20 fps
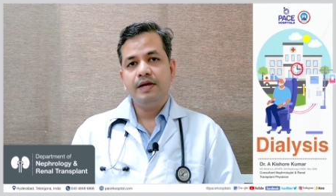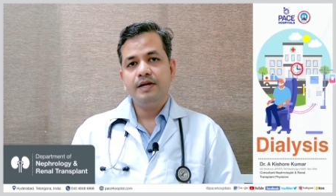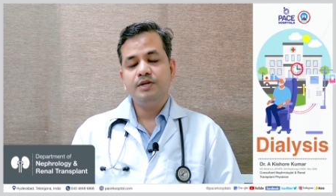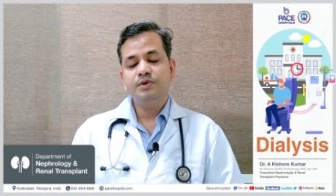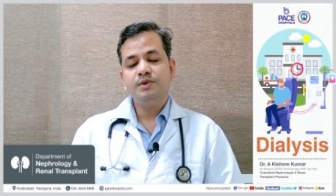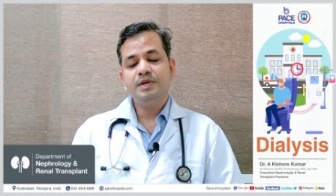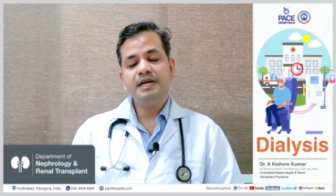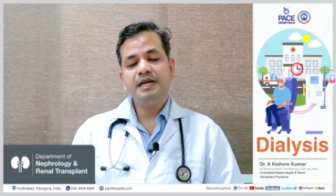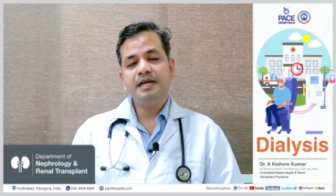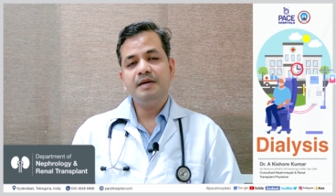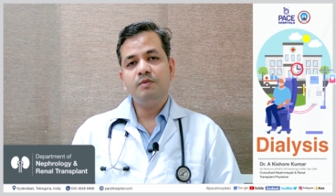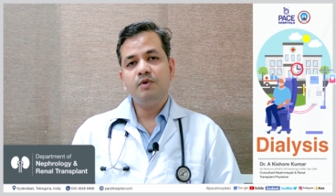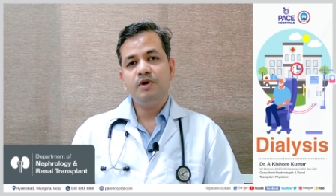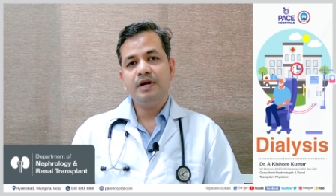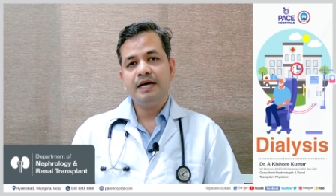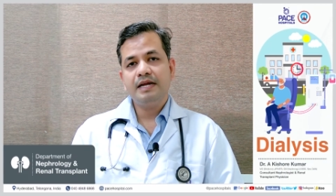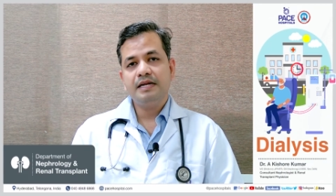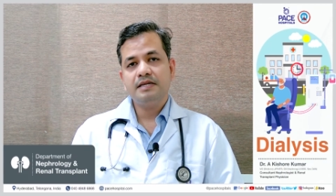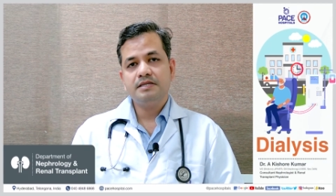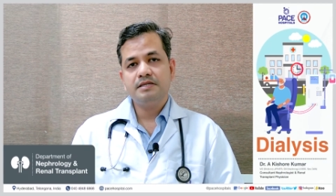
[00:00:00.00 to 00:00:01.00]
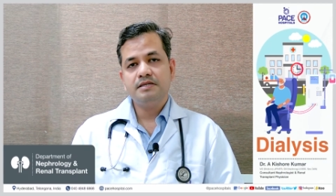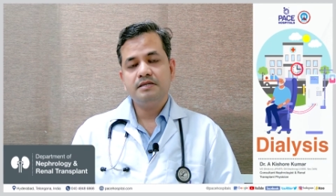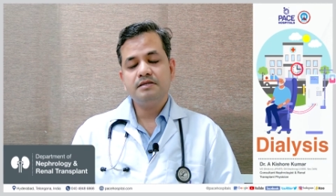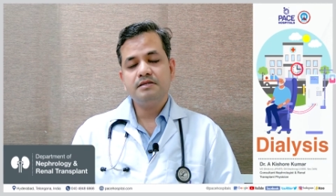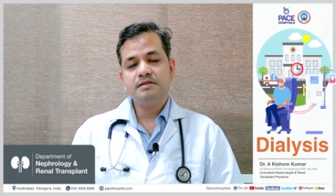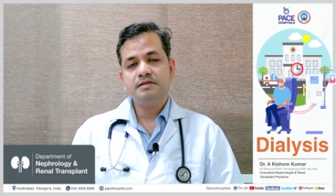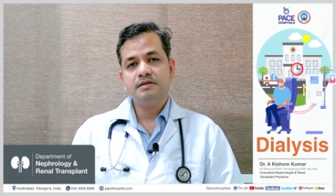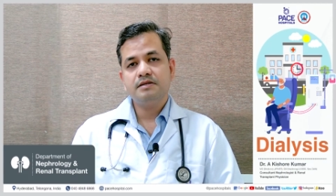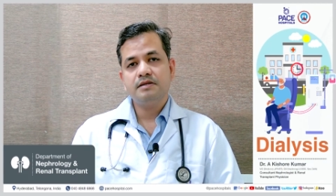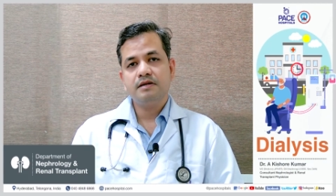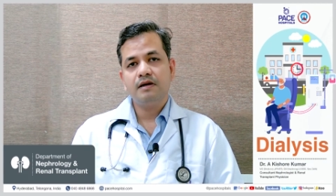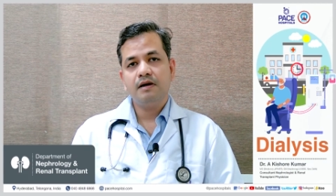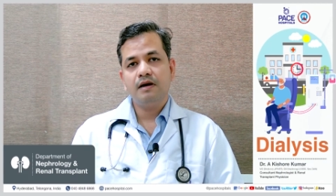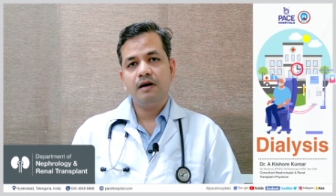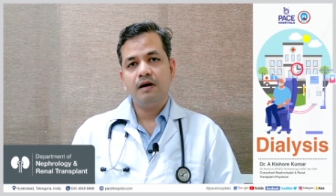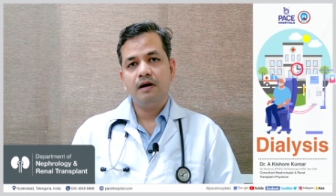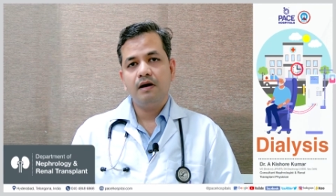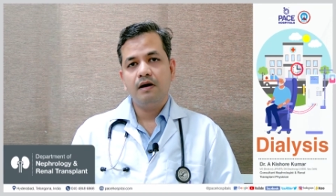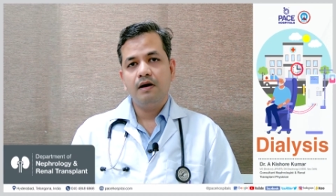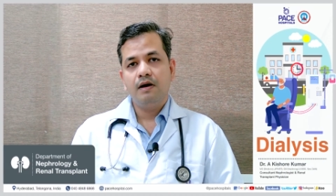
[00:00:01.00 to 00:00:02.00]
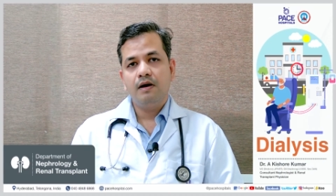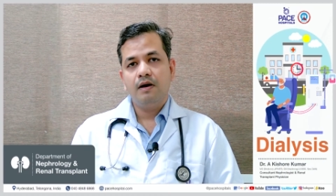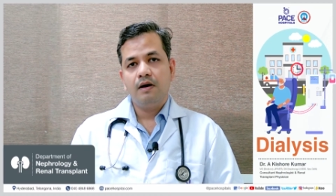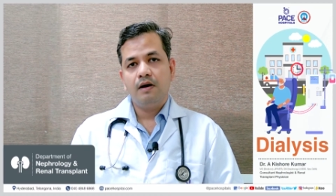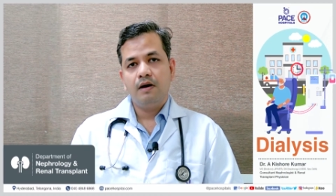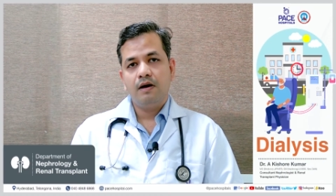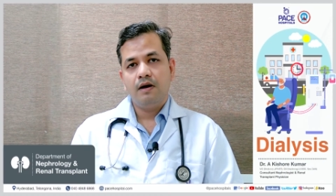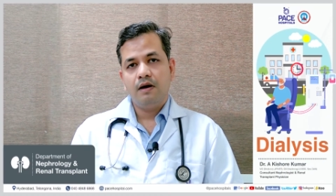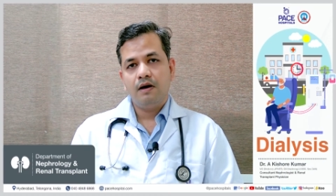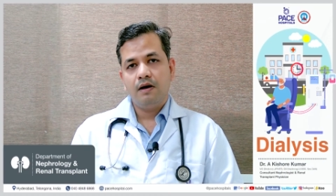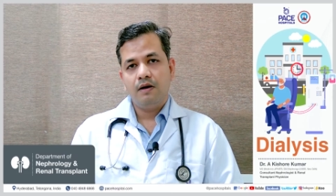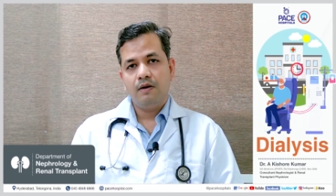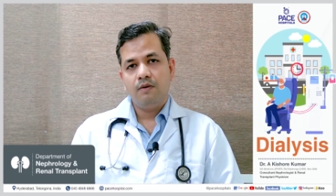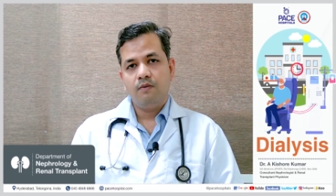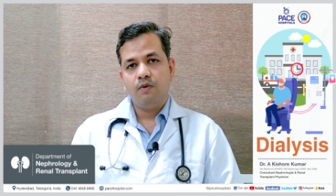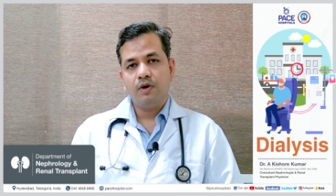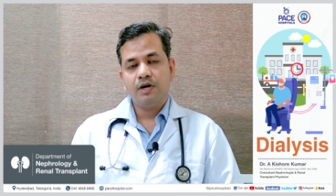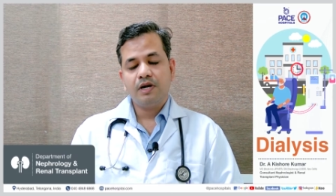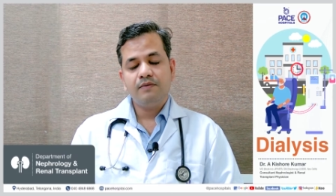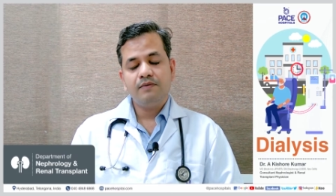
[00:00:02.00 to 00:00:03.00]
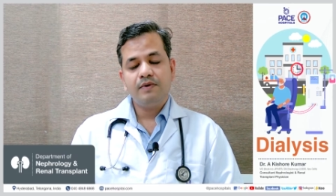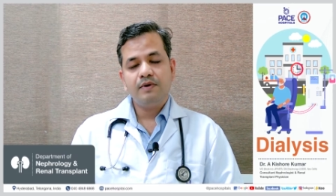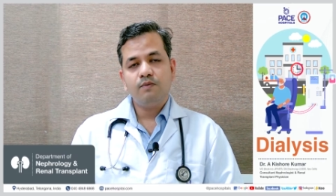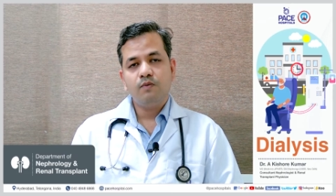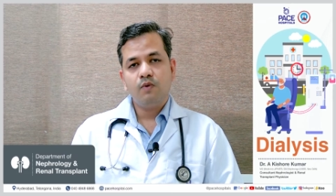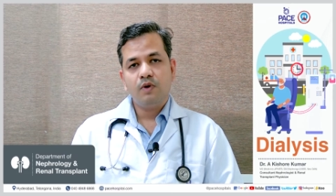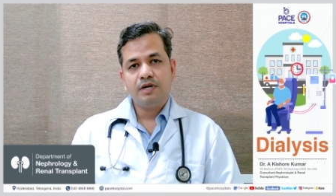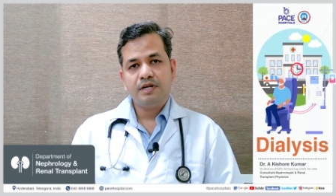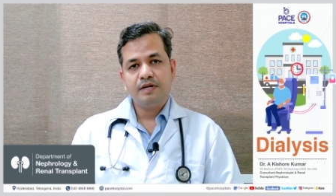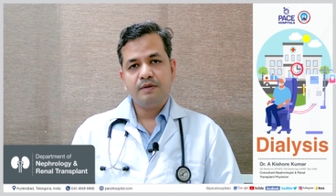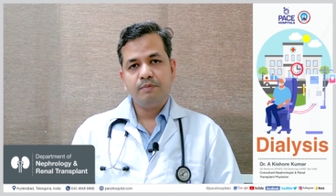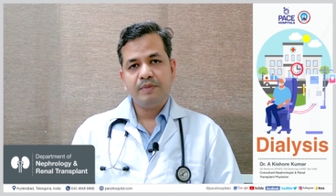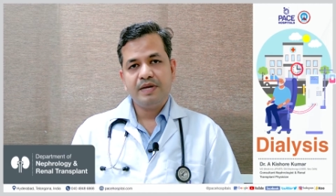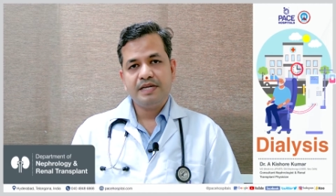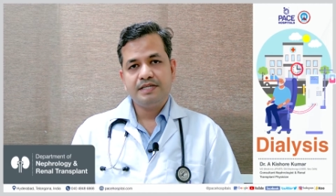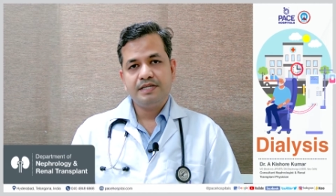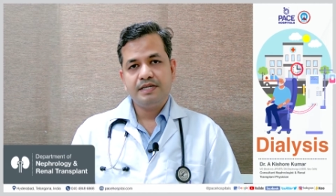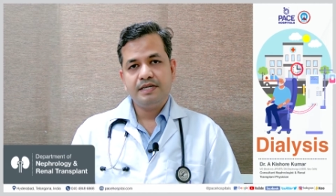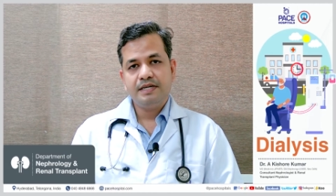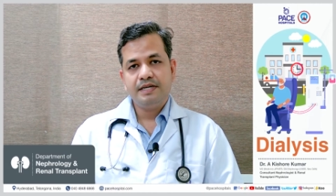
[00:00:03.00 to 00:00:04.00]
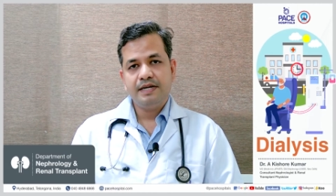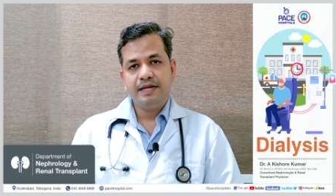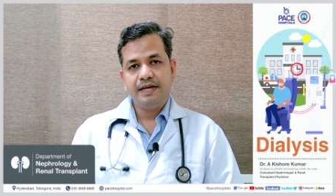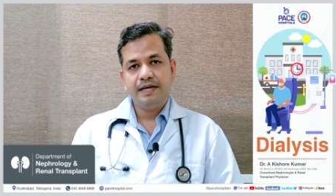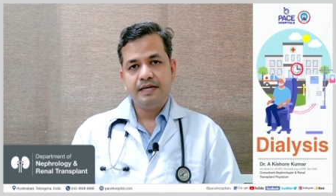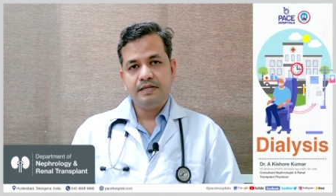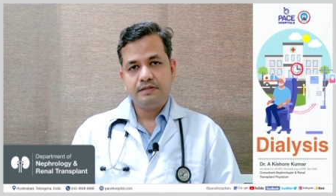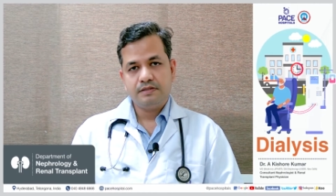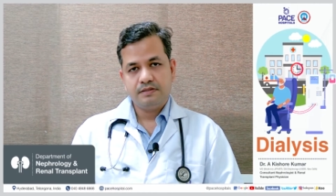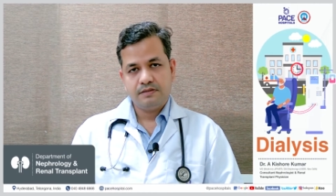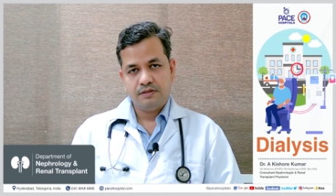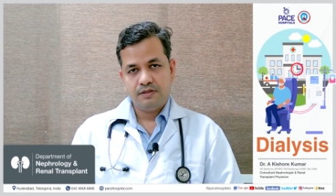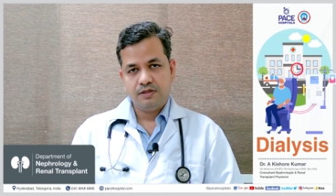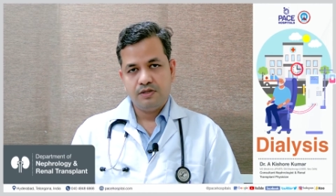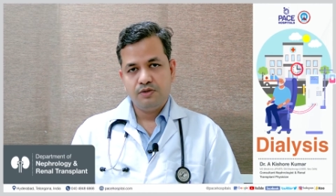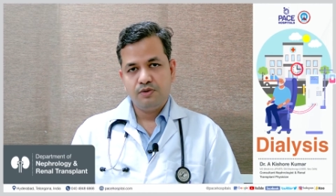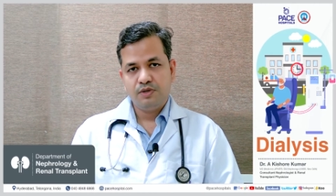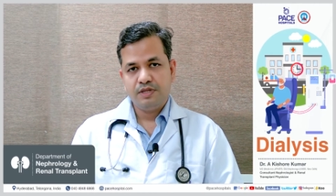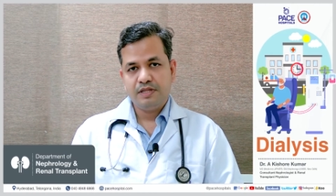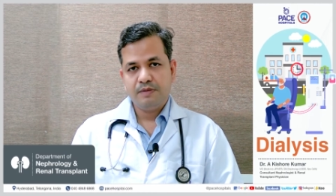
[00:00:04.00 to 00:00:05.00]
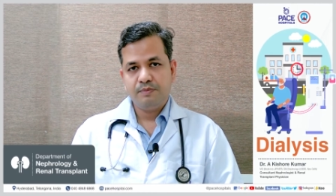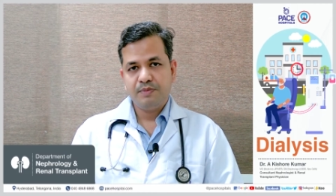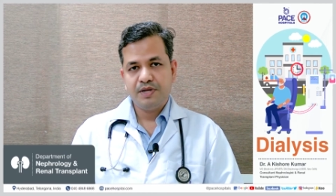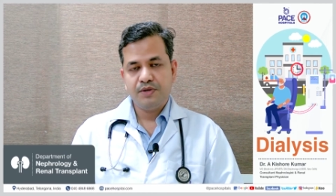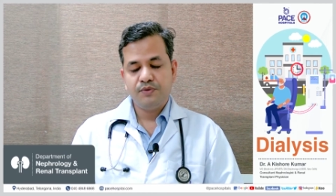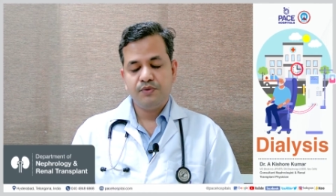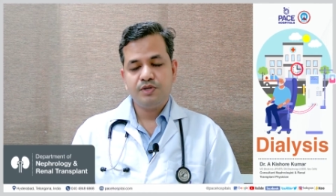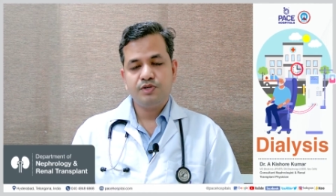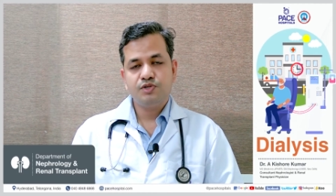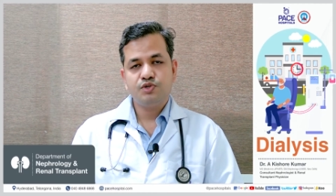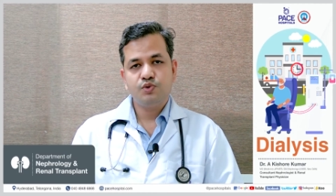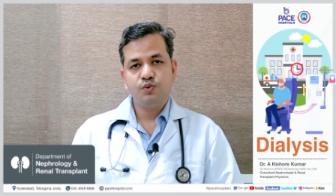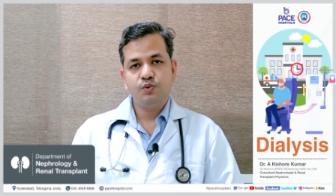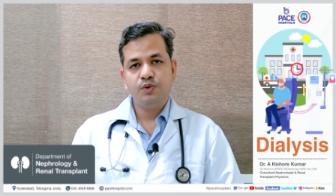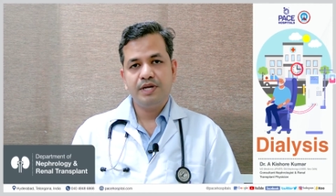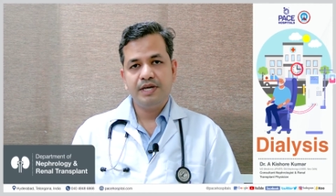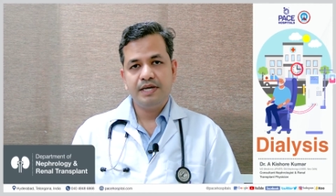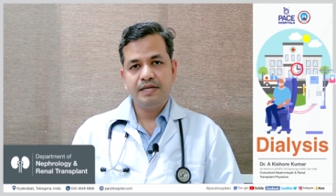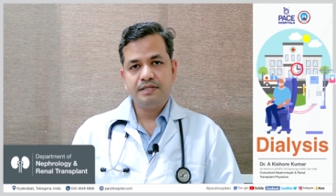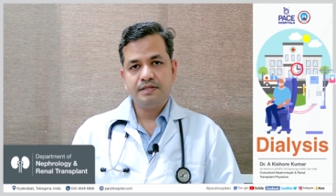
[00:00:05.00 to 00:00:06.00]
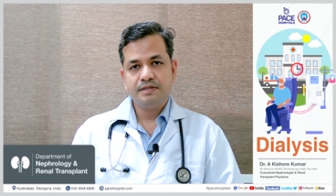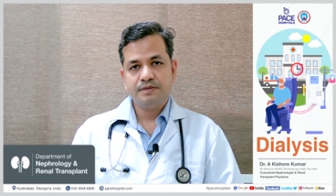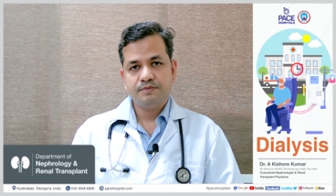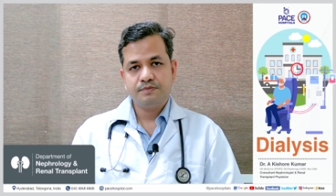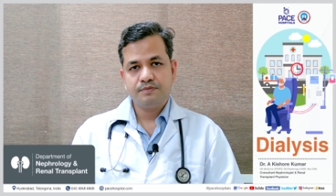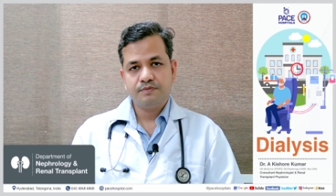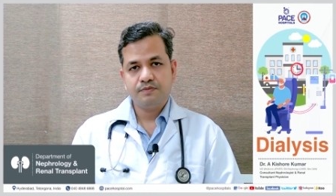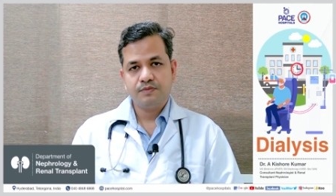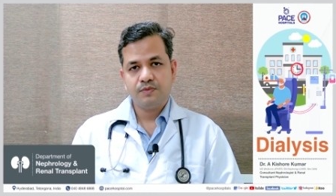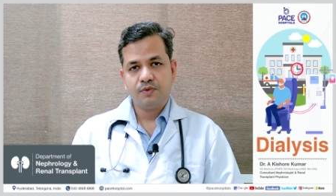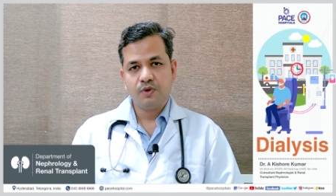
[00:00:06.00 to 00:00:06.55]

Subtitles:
During hemodialysis, whatever water patient takes during the previous 2 days,